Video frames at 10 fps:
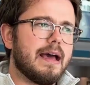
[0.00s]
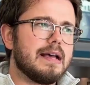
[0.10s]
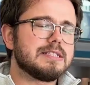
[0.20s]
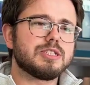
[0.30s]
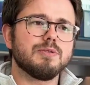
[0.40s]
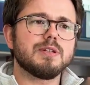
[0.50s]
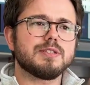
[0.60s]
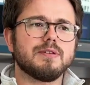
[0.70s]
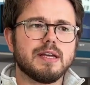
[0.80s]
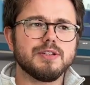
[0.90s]
As soon
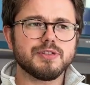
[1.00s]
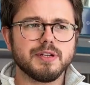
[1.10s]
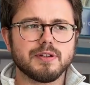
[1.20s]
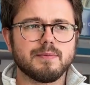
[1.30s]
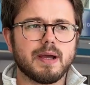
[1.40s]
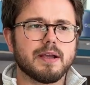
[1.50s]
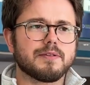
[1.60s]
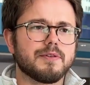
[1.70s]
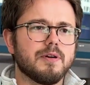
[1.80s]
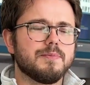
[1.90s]
as you engineer a
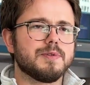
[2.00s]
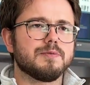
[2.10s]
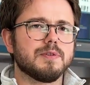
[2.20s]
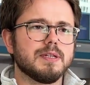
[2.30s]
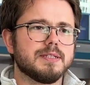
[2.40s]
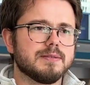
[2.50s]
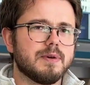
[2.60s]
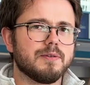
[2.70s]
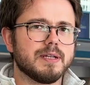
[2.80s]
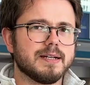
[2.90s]
microbe to release
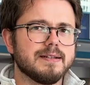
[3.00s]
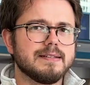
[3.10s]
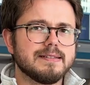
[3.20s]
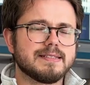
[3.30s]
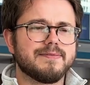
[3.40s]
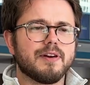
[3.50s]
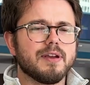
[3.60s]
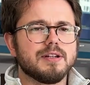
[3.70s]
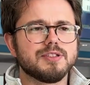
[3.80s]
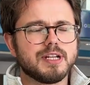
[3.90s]
ammonia, it's a very
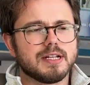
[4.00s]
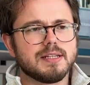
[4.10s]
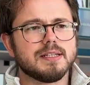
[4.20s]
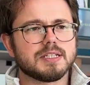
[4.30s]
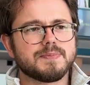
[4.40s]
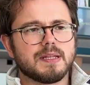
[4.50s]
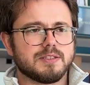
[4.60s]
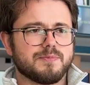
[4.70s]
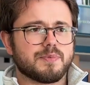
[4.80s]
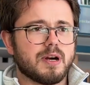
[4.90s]
energetically
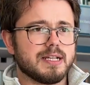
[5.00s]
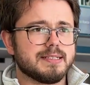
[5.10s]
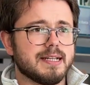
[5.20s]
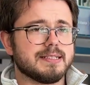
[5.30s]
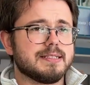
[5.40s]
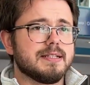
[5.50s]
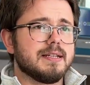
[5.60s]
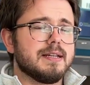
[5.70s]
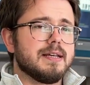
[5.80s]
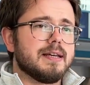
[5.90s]
expensive process.
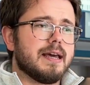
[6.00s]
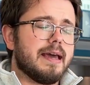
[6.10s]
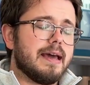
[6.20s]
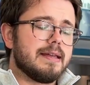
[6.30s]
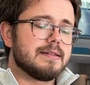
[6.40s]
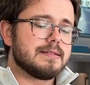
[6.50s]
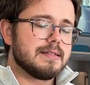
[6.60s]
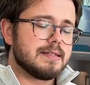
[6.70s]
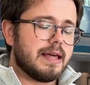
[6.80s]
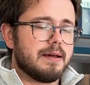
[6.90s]
And
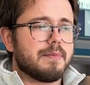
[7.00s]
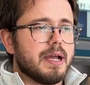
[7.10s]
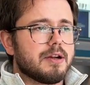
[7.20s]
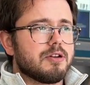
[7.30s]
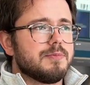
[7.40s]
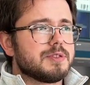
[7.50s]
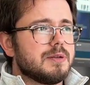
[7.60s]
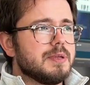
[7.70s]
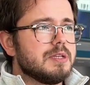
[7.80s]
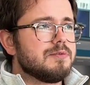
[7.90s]
that microbe is going
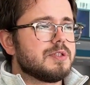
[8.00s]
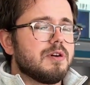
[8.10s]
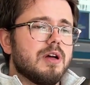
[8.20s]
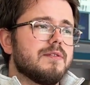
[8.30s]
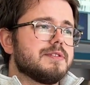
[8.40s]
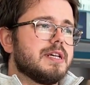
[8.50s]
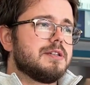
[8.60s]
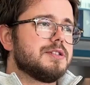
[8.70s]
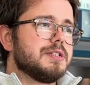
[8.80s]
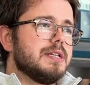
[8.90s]
to be using all of its
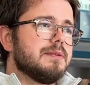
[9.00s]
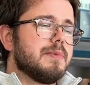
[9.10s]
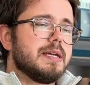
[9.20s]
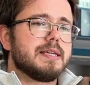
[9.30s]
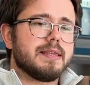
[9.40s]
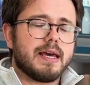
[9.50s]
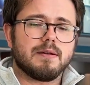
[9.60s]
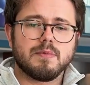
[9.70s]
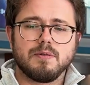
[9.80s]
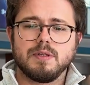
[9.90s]
energy making that
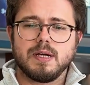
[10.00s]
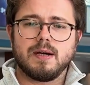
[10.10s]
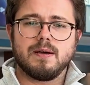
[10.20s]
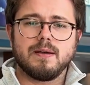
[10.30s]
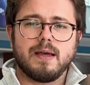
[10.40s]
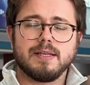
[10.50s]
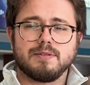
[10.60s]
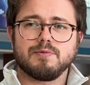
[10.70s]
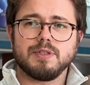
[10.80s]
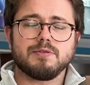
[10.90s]
ammonia as
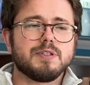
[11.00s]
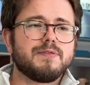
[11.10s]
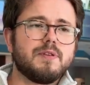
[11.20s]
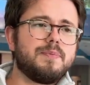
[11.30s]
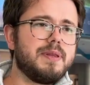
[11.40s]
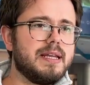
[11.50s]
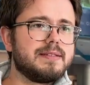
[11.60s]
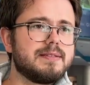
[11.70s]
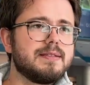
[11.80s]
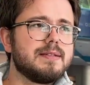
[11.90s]
a resource for the
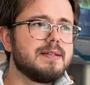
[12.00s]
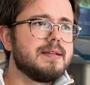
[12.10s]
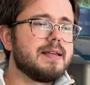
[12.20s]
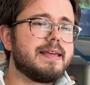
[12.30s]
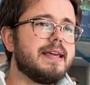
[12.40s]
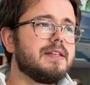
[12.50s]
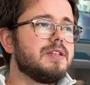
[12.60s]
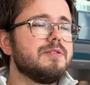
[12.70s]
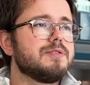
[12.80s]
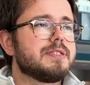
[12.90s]
plant. It can't
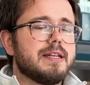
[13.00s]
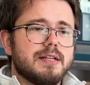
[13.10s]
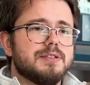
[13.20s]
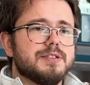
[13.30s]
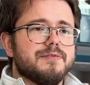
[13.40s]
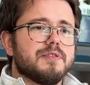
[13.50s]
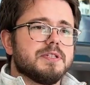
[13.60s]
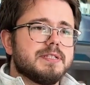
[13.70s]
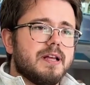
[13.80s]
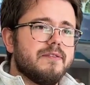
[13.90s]
use that energy for
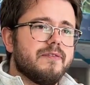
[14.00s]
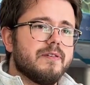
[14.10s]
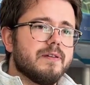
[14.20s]
itself.